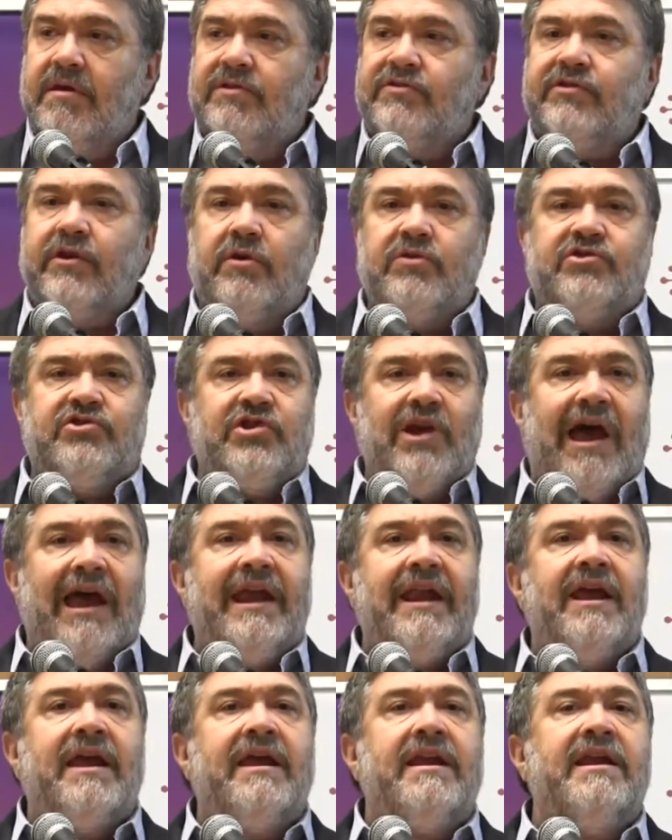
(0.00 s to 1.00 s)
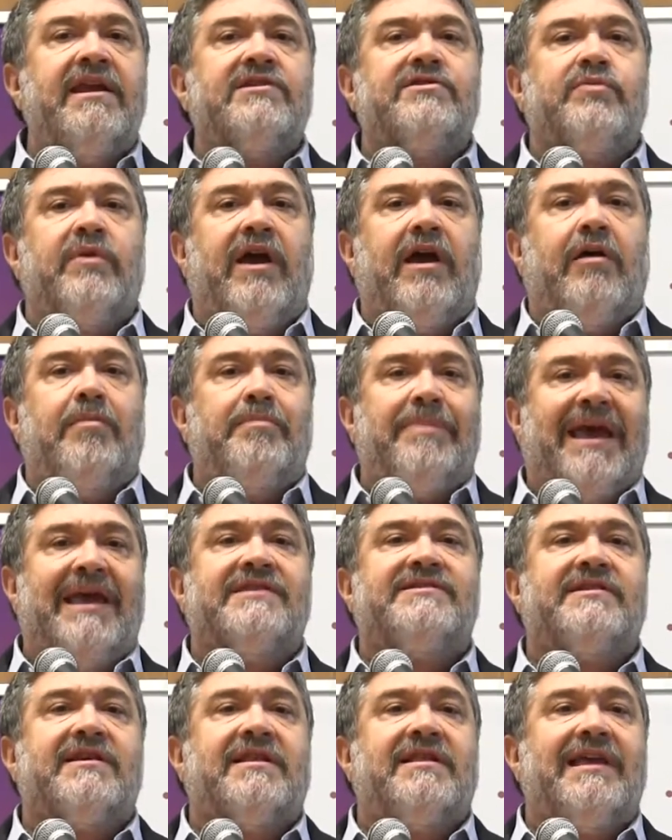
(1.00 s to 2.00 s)
So China and Israel
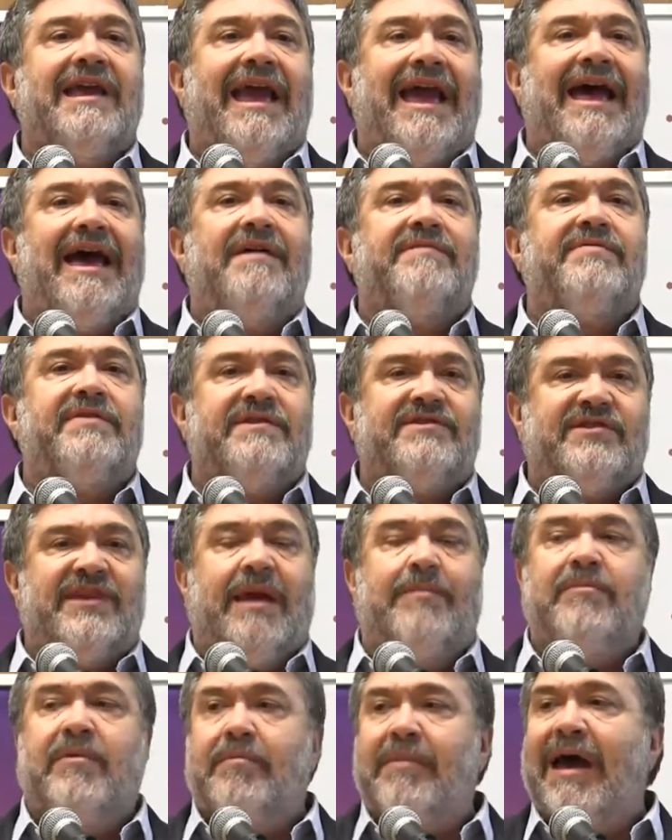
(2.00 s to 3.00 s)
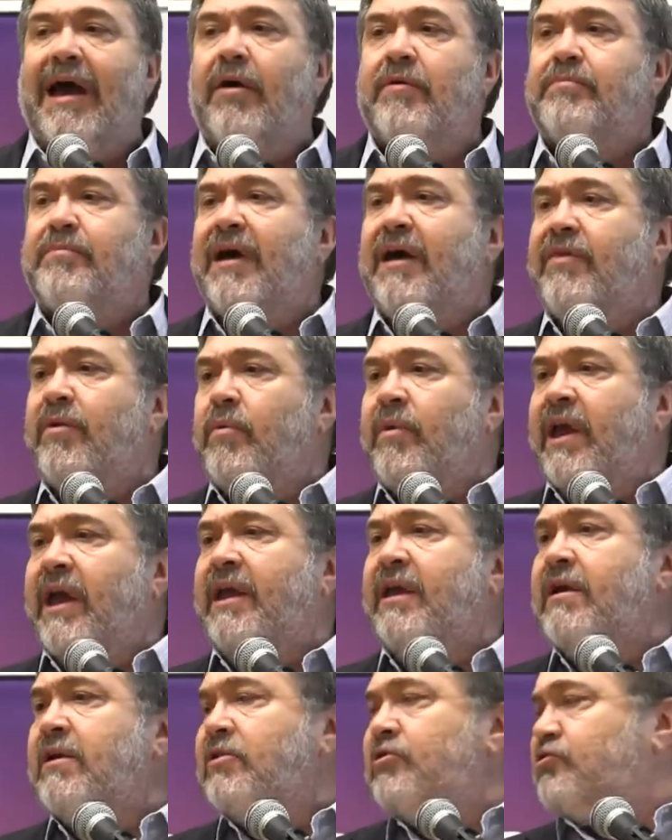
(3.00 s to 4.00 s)
basically have the same amount. By the
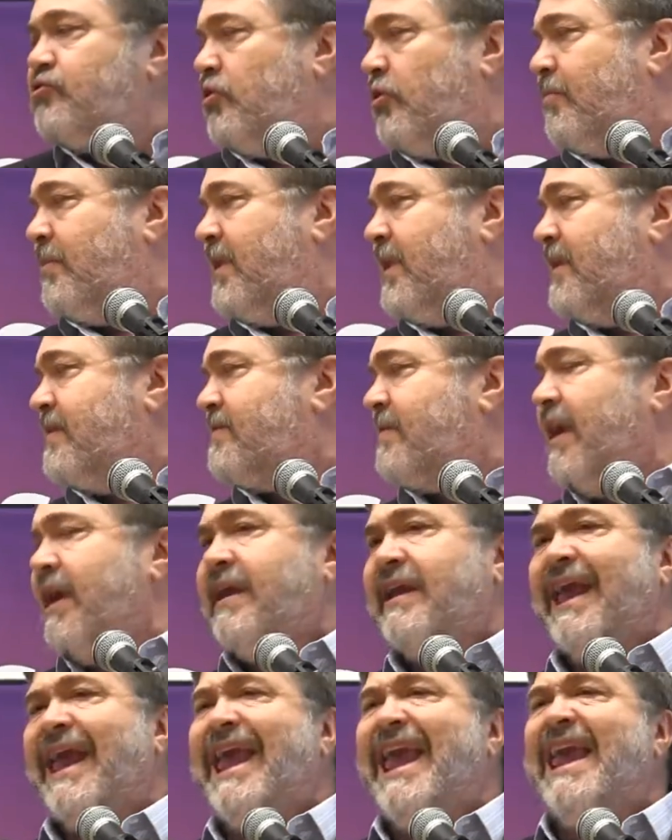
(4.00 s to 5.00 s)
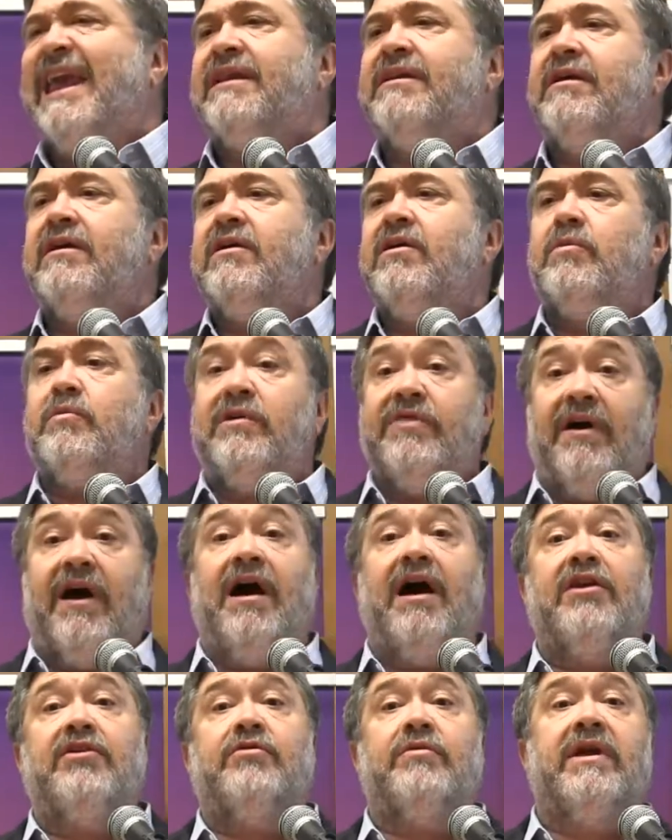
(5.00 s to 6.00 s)
way, Germany is like 8 with
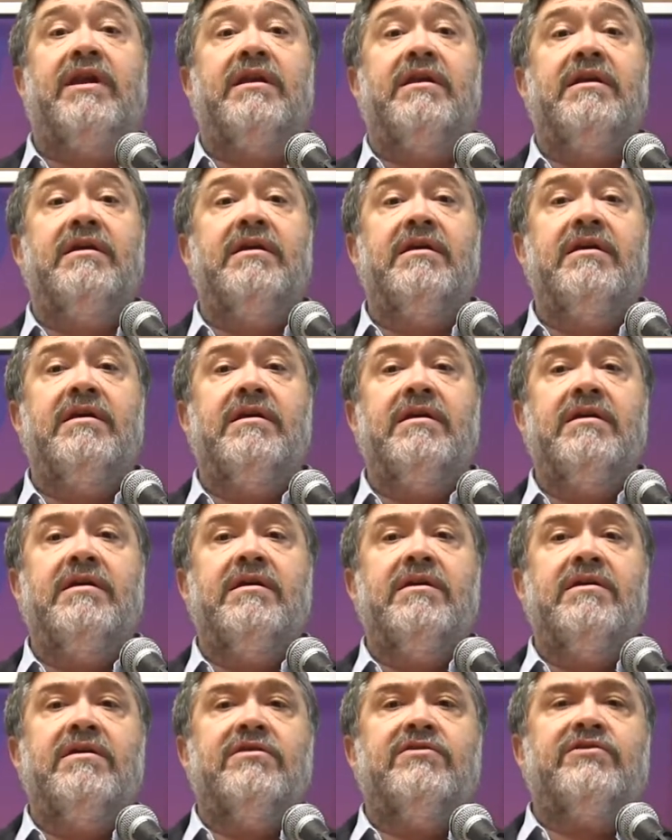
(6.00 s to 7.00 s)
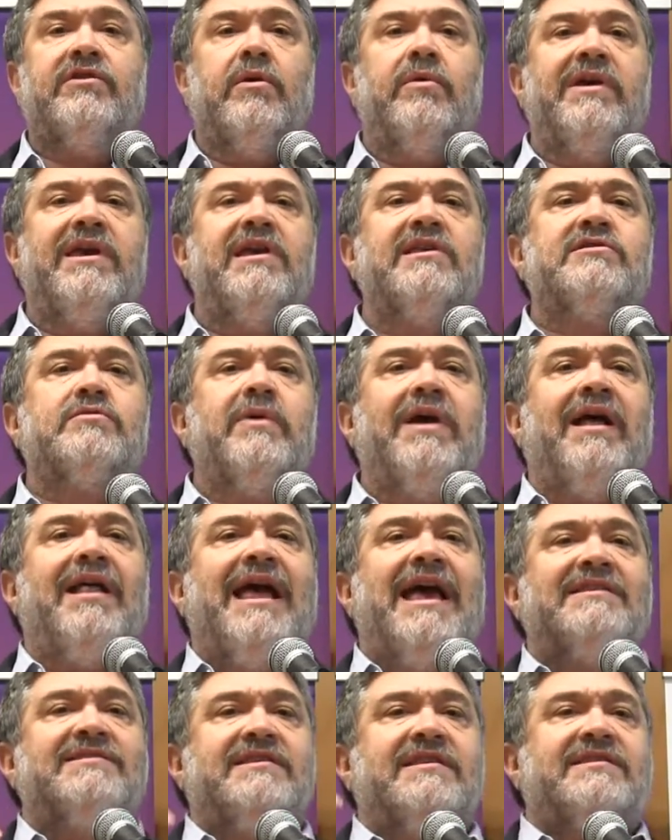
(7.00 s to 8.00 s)
100. So Israel
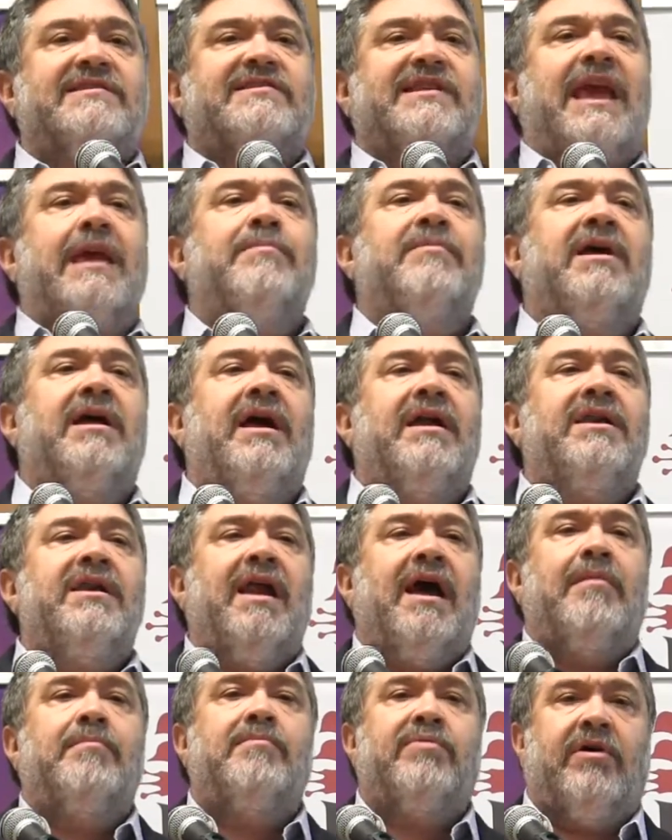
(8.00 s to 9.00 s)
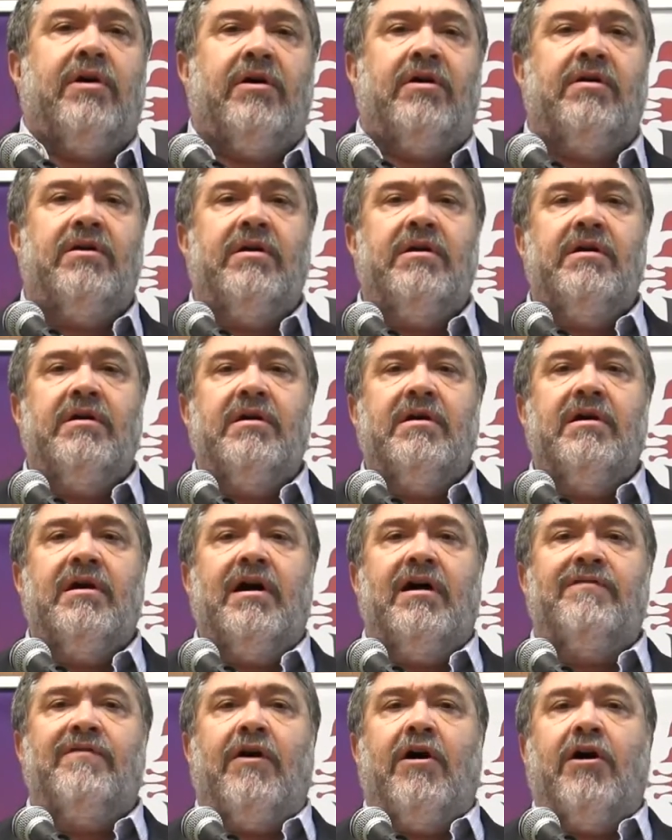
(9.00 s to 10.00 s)
has the same number
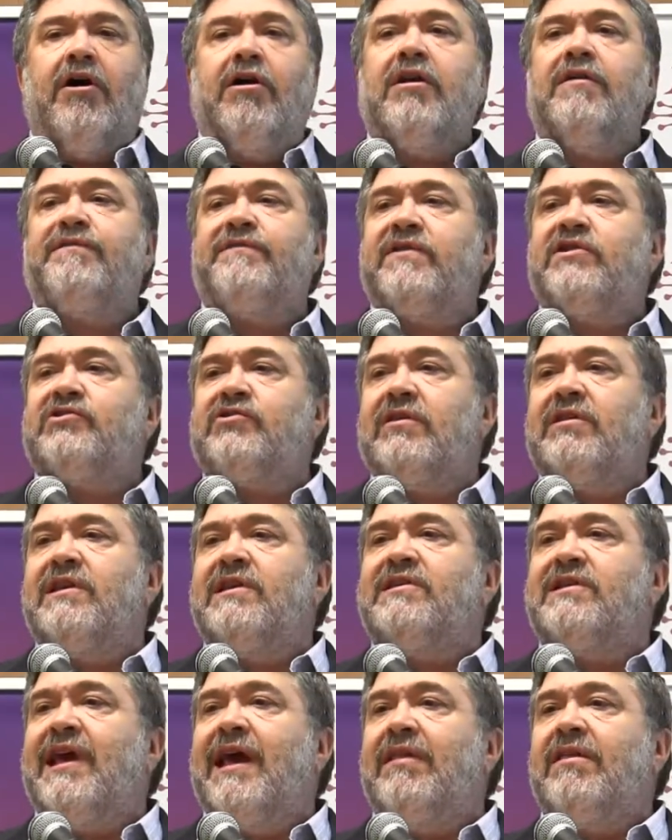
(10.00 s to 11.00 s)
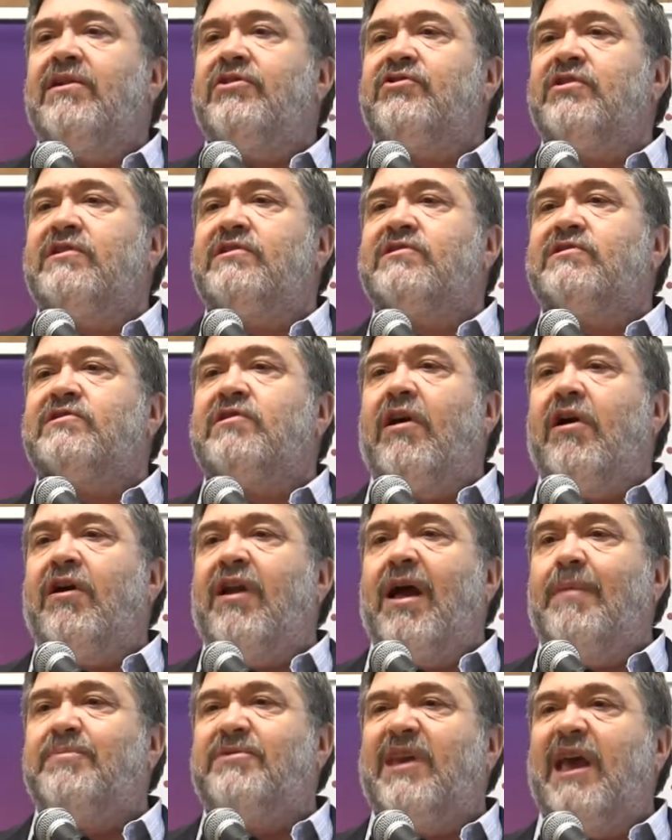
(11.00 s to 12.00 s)
of artificial intelligence
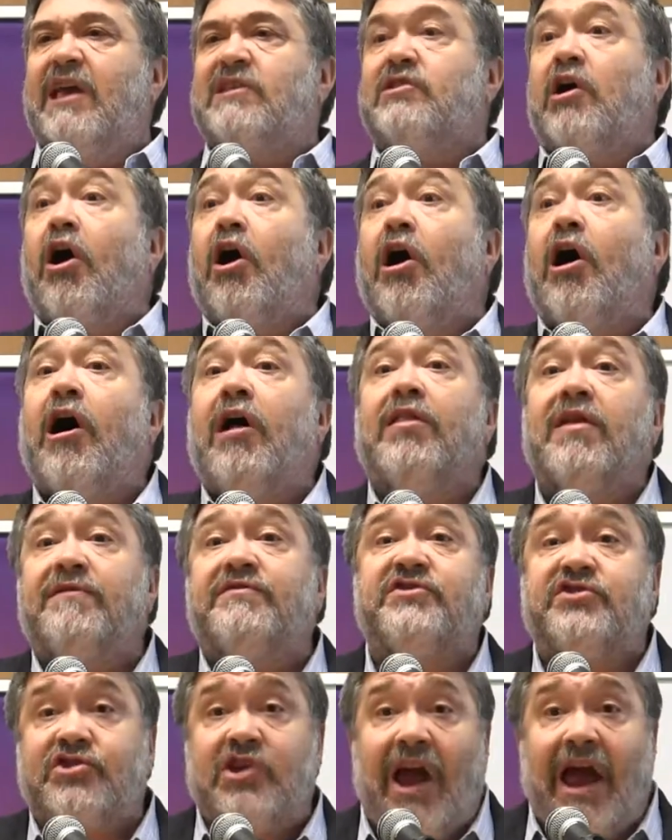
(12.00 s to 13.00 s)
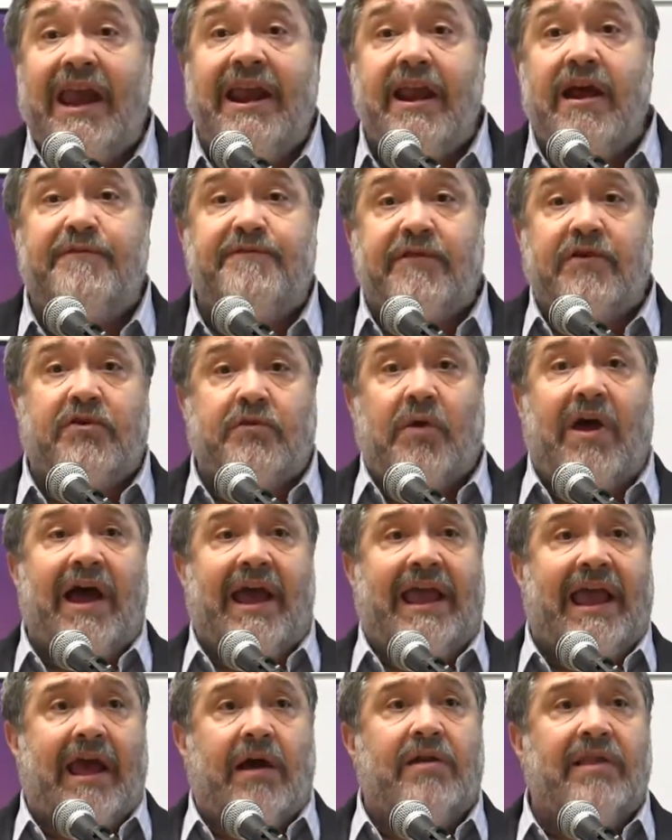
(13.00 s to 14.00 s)
startups as all of China, for
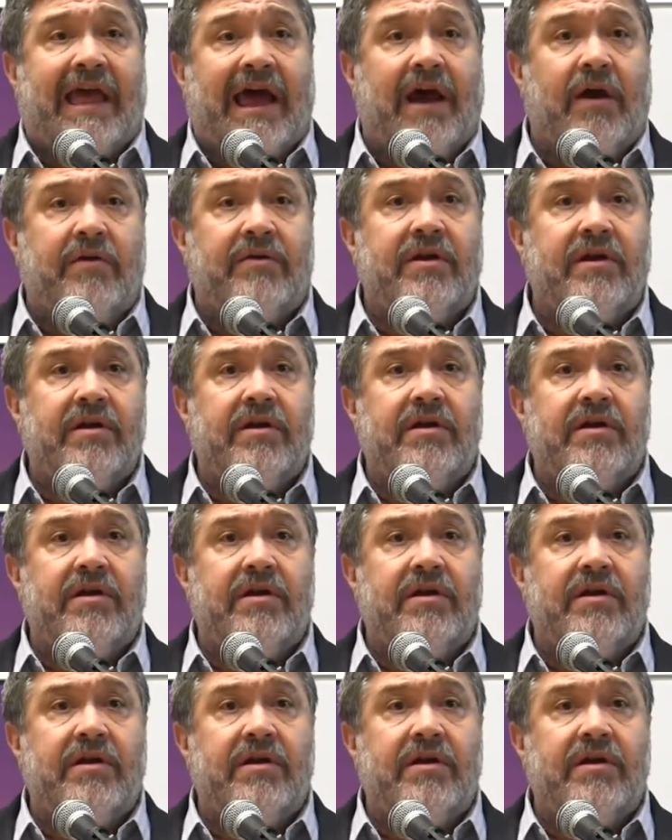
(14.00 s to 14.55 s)
crying out loud.